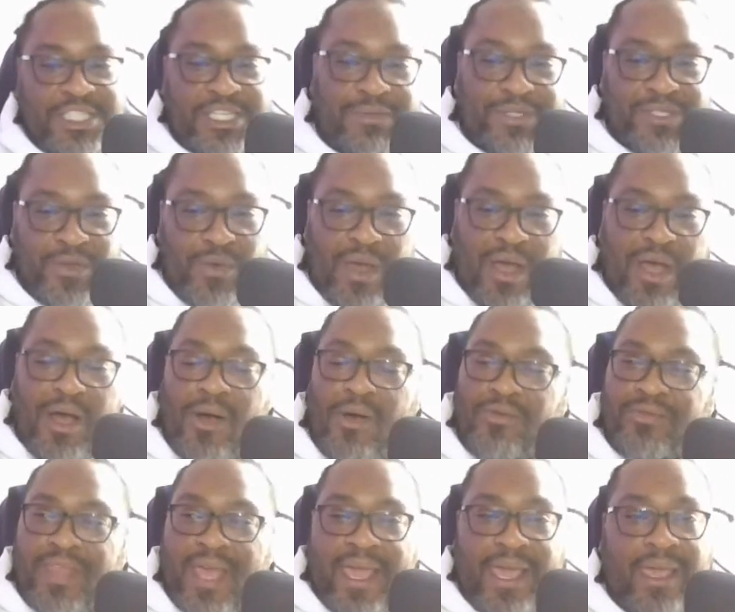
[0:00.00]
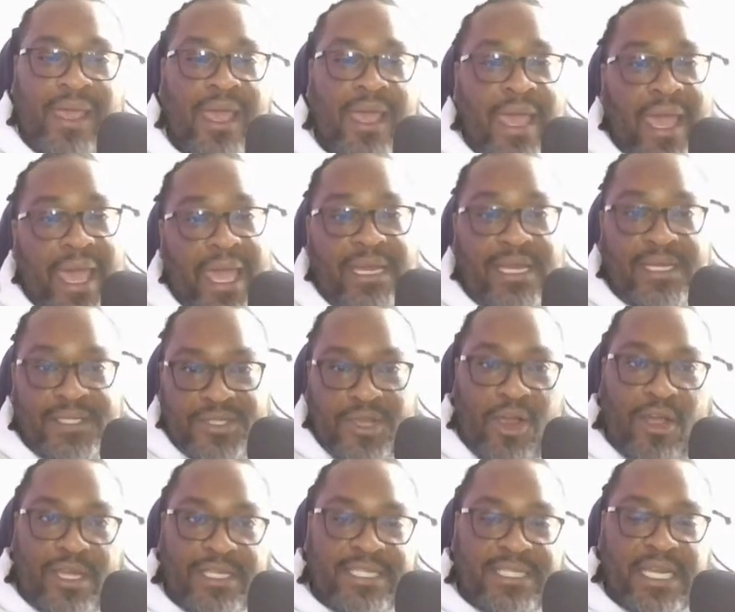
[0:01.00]
She was doing her old thing. And this
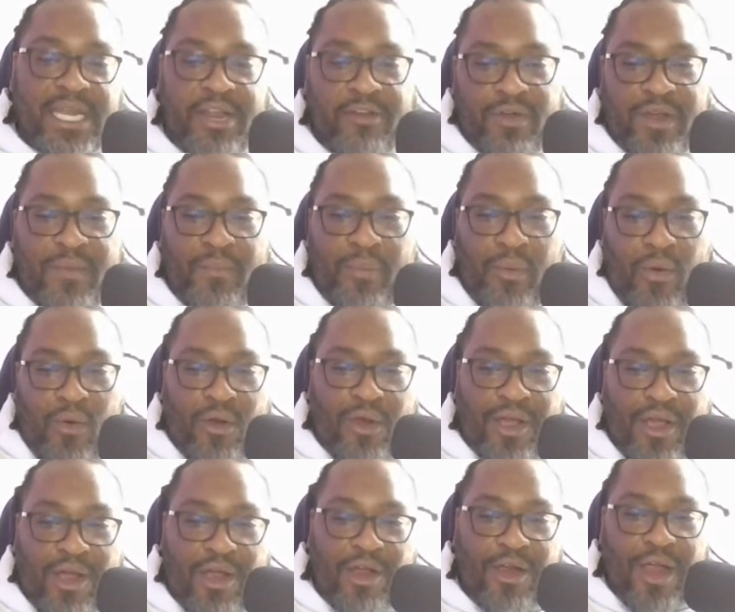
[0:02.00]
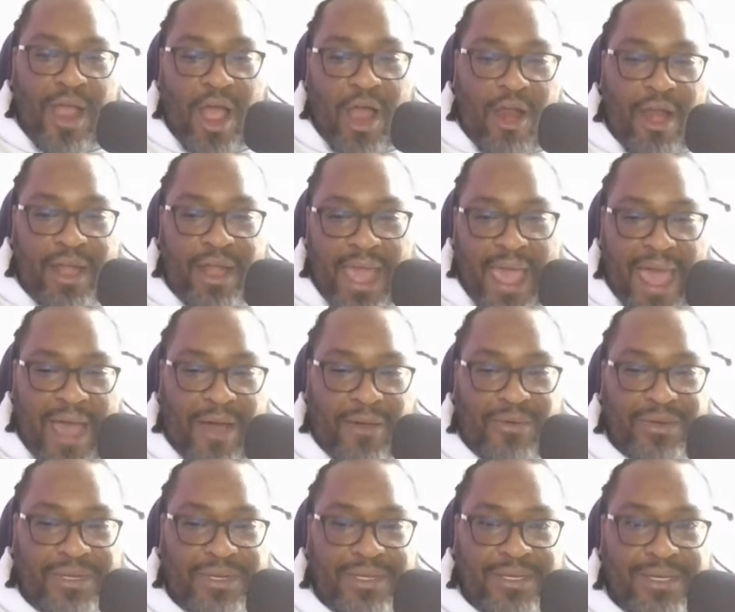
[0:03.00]
girl is literally pouring her heart
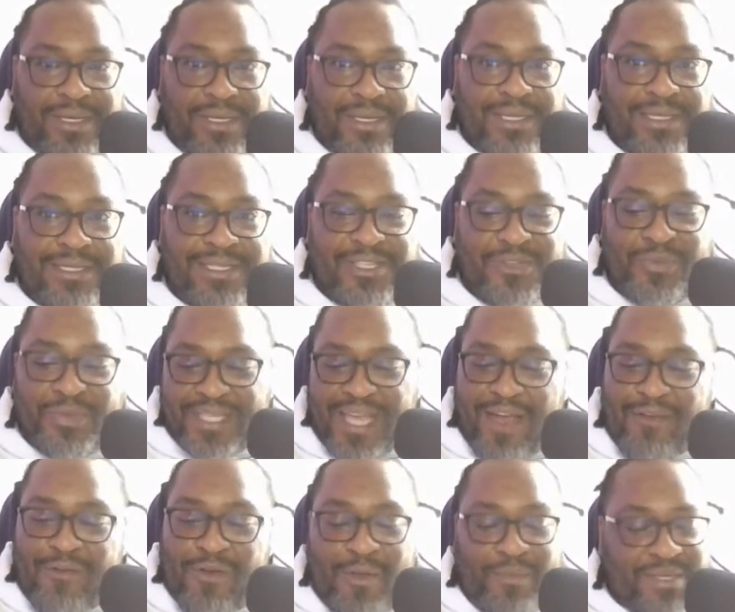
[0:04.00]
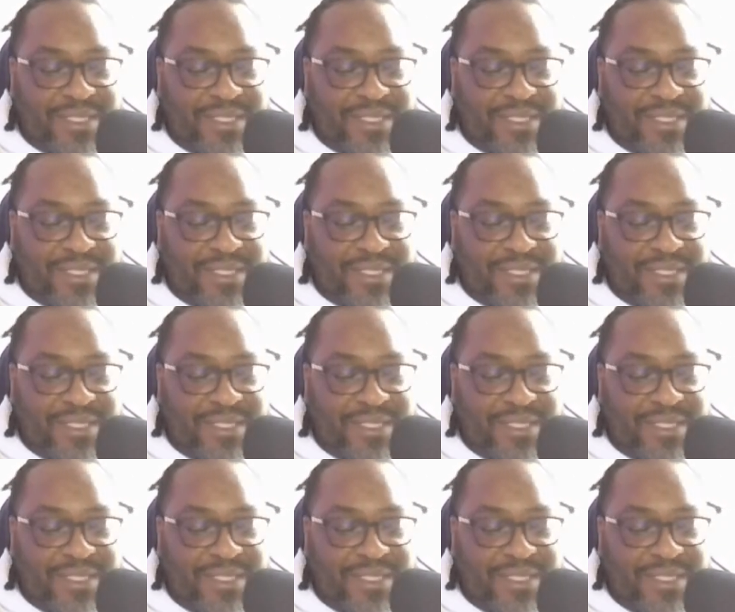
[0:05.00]
out to Pizarro.